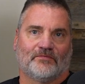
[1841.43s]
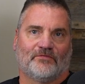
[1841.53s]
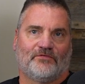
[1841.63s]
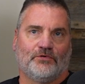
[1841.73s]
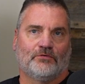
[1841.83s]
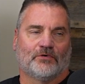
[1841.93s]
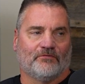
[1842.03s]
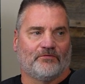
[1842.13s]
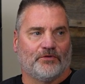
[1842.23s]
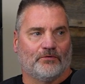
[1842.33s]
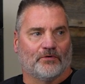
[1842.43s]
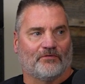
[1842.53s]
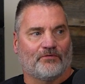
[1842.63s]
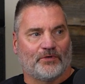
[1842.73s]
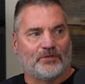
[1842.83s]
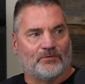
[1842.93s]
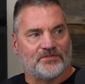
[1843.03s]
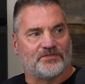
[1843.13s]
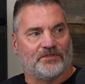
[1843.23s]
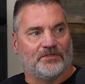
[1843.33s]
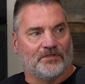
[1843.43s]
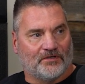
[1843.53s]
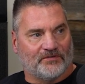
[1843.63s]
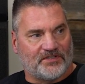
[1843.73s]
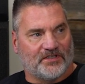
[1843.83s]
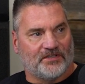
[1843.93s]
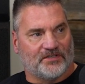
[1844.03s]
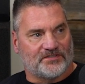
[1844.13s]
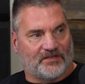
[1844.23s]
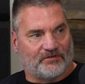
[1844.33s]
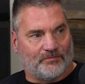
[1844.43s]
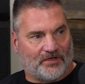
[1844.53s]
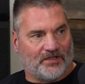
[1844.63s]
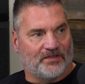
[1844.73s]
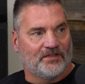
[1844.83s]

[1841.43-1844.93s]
fewer and fewer frequency of attendance every month.